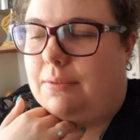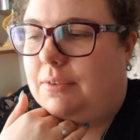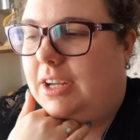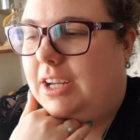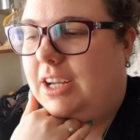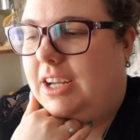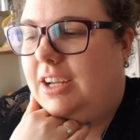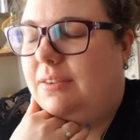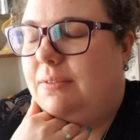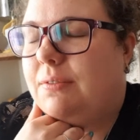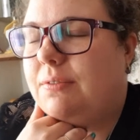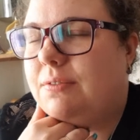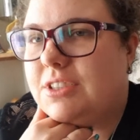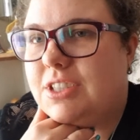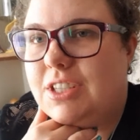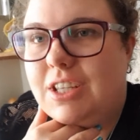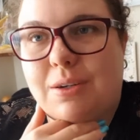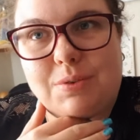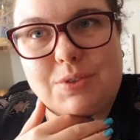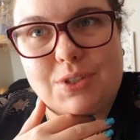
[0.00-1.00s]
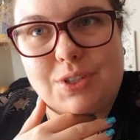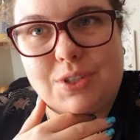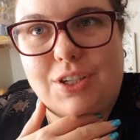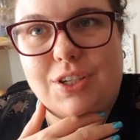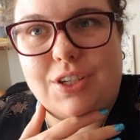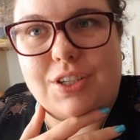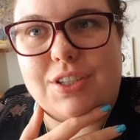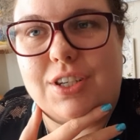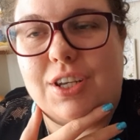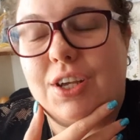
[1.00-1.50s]
so that was
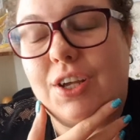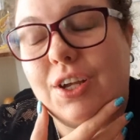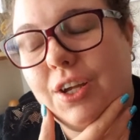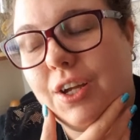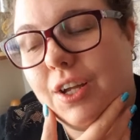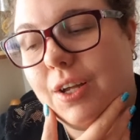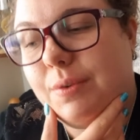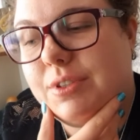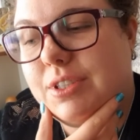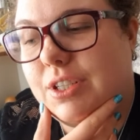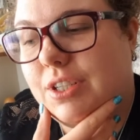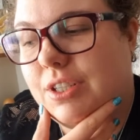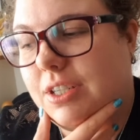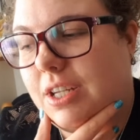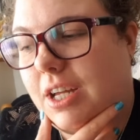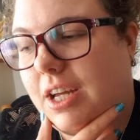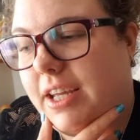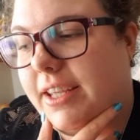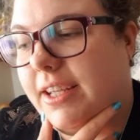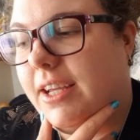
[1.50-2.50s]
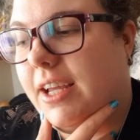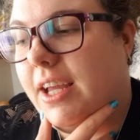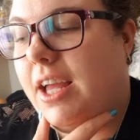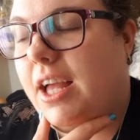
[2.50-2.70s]
it was a good night.